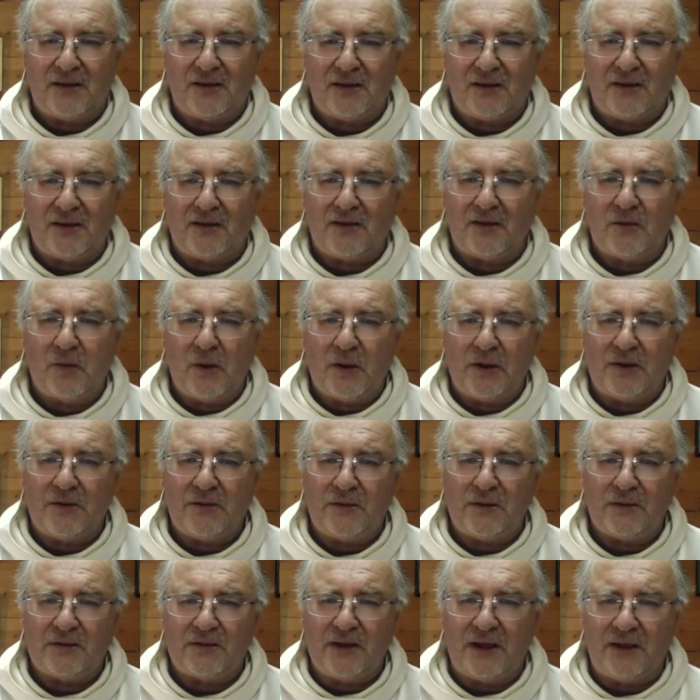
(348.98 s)
There's a
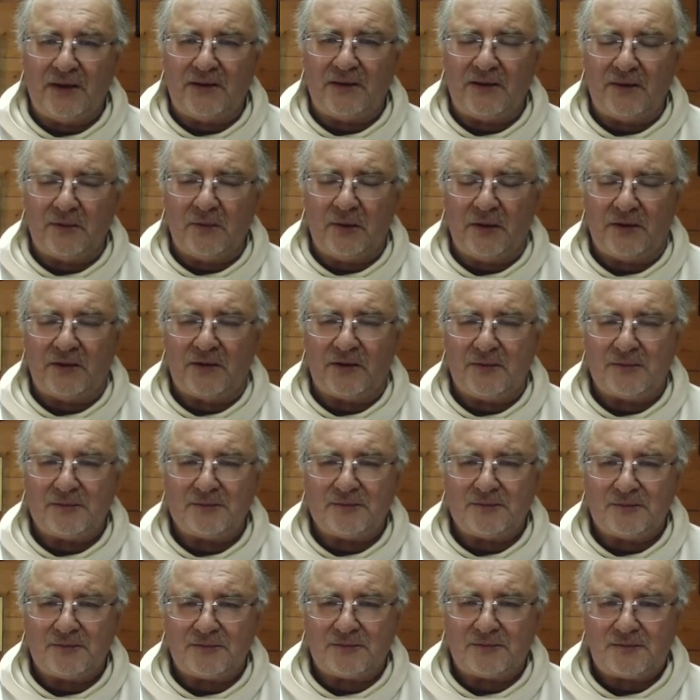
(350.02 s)
wonderful sense in which
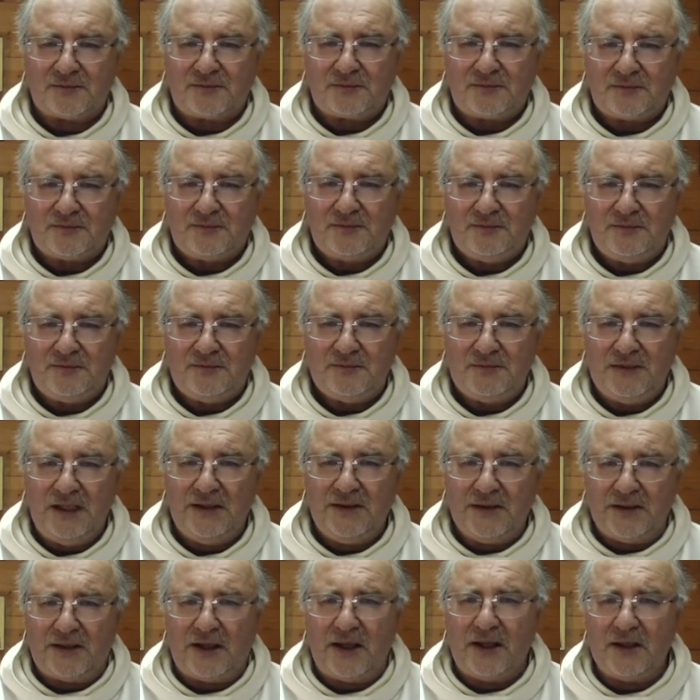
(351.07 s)

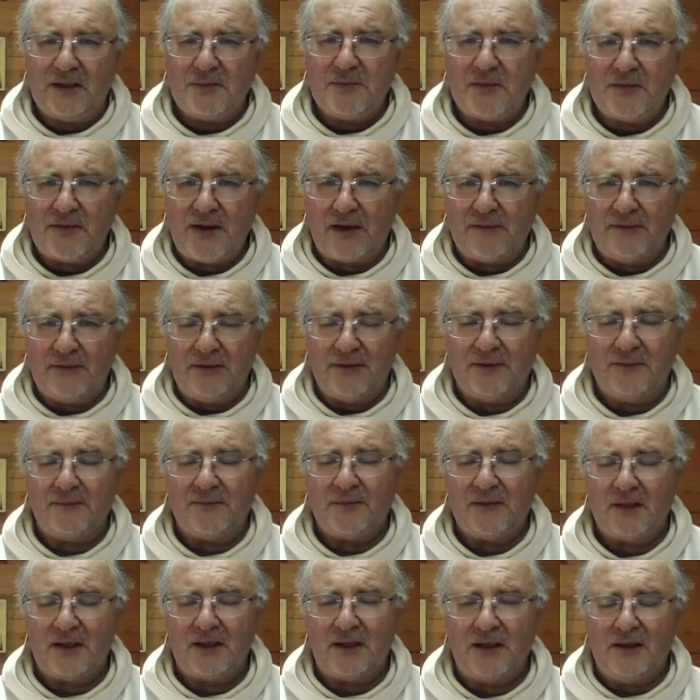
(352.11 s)
the kingdom of heaven
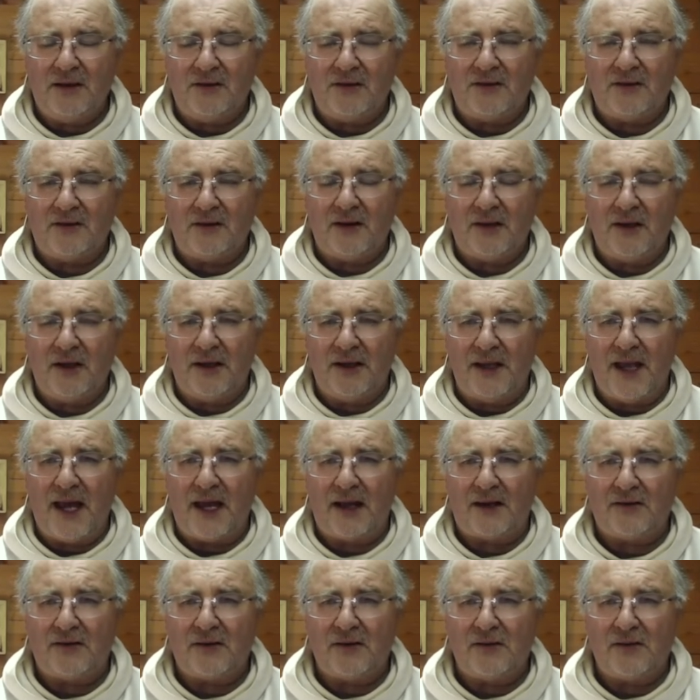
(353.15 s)
is an
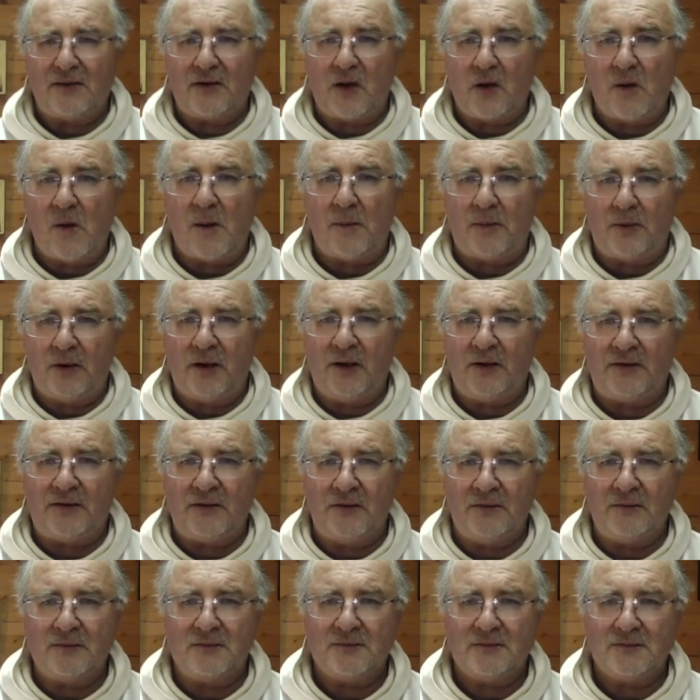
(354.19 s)
act of
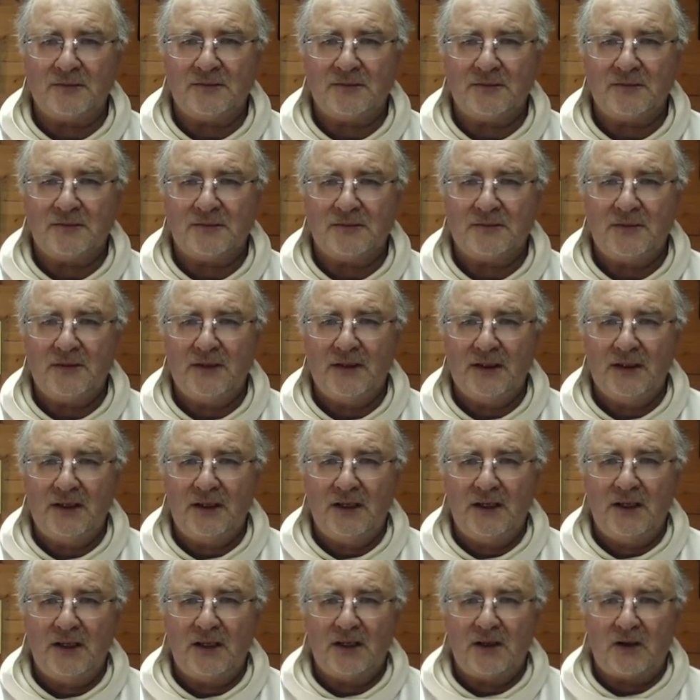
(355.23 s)
cooperation.
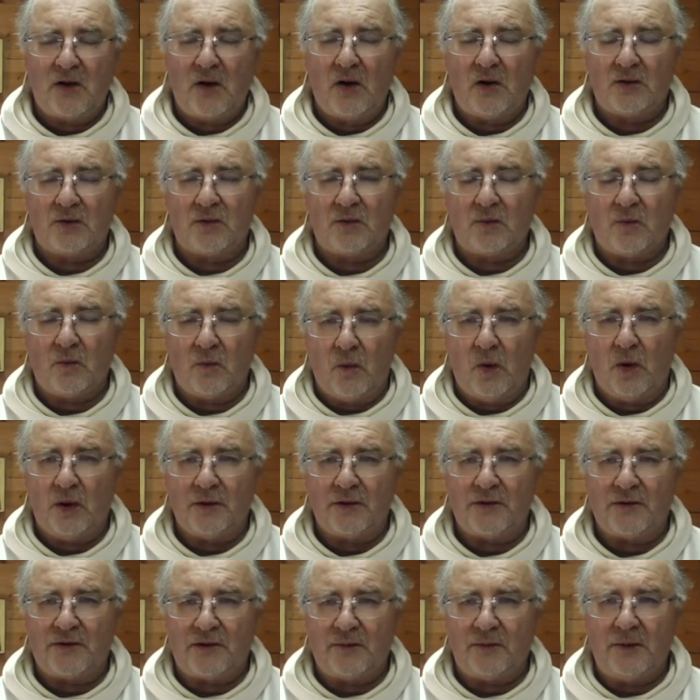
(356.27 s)
God
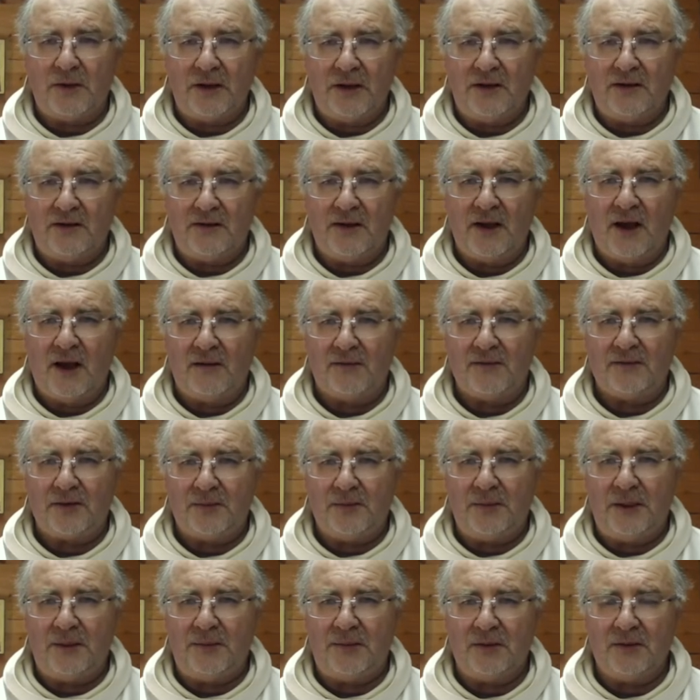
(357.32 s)
wants to bring his love to
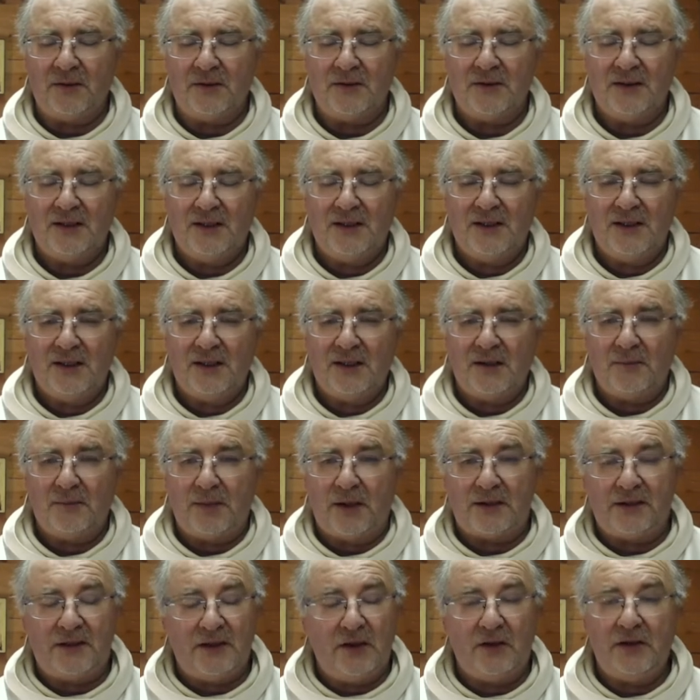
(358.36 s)
people,
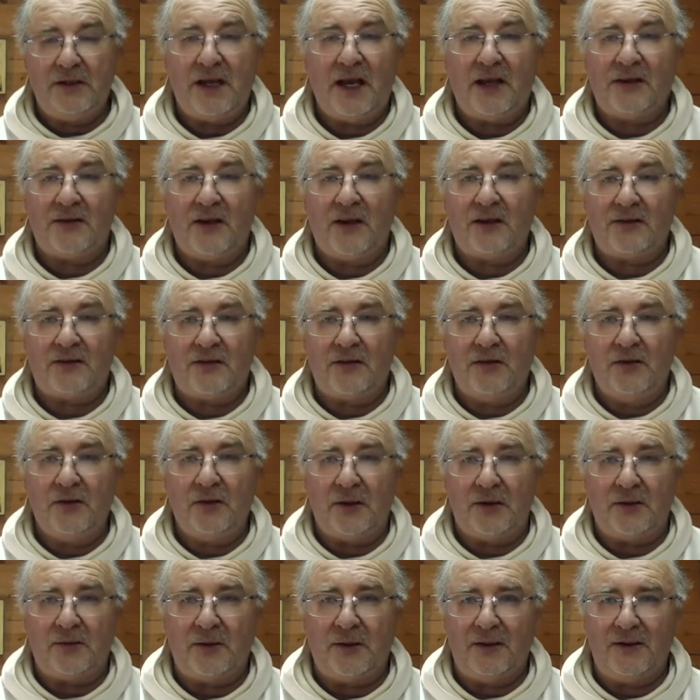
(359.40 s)
but he only has us to do
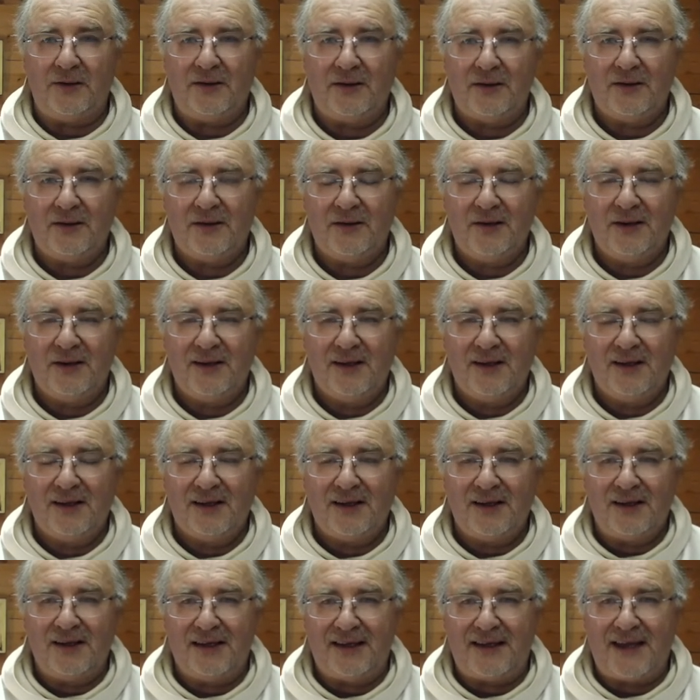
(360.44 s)
it with.
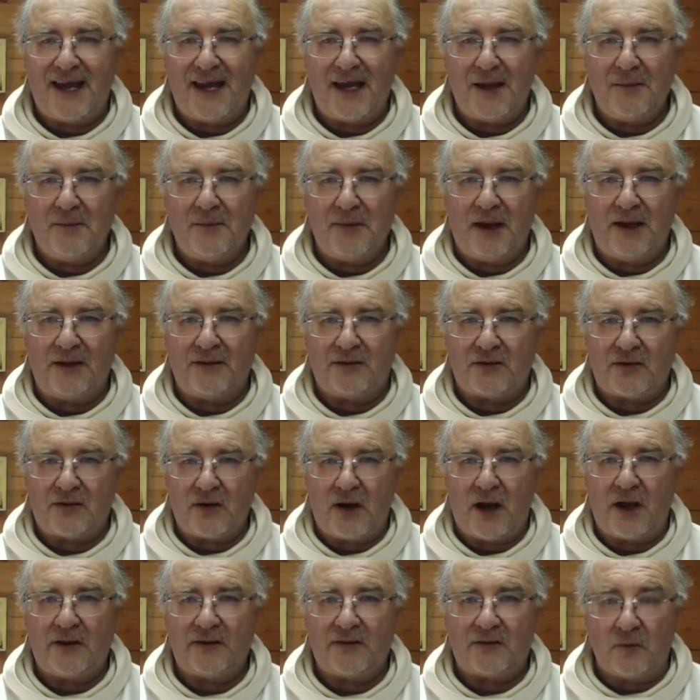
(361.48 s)
He came as
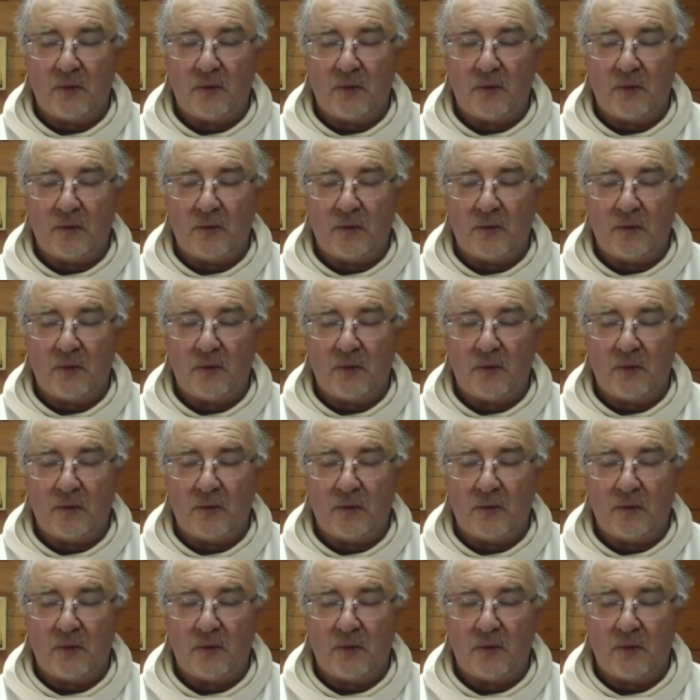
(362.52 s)
Christ